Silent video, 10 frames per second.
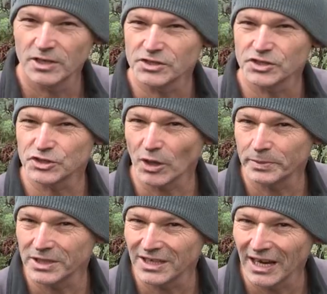
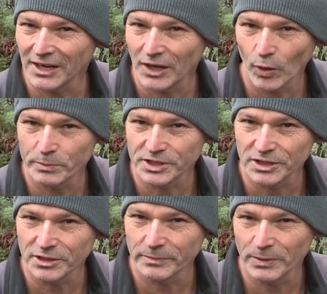Stopping down helps a
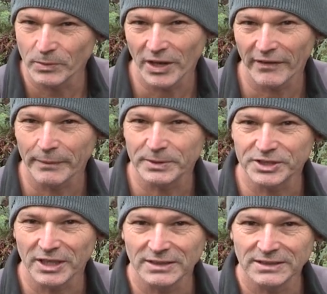little bit with our
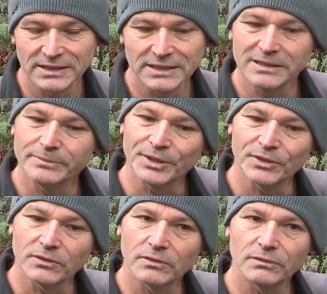aperture, but
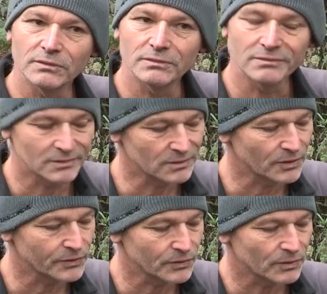I
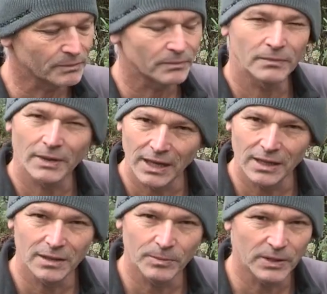thought
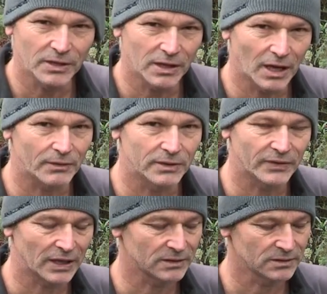maybe the
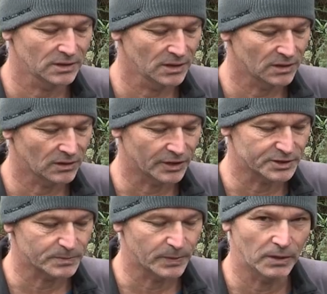fong
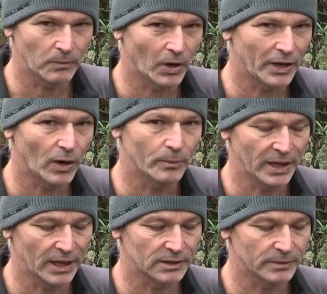lightsphere might help me
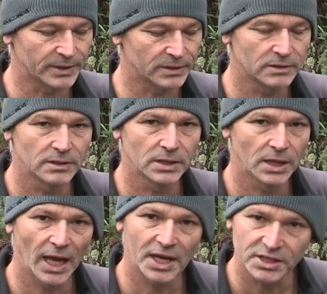out a little bit,
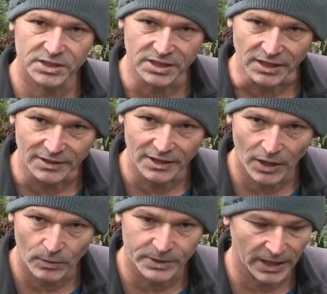and it did, it
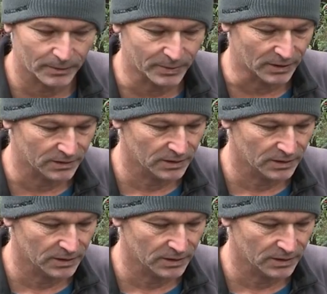helped out a bit.